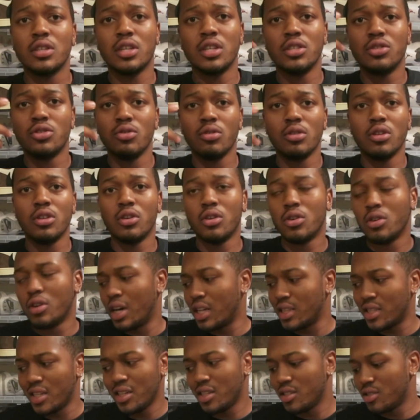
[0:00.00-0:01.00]
get you a little.
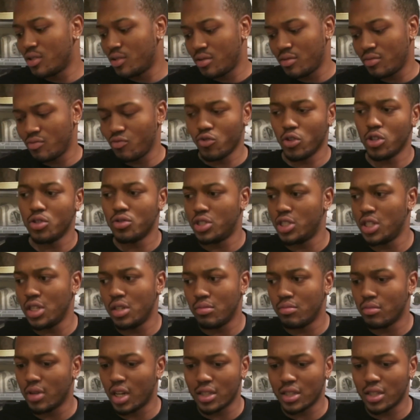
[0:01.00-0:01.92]
I think it's real cheap.